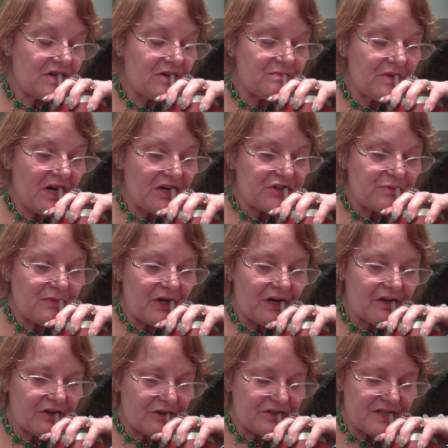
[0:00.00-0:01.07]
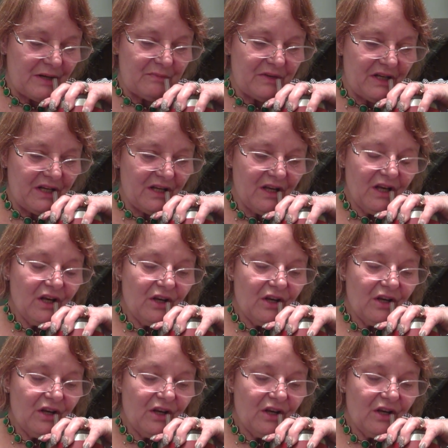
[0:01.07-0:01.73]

on Poshmark or something,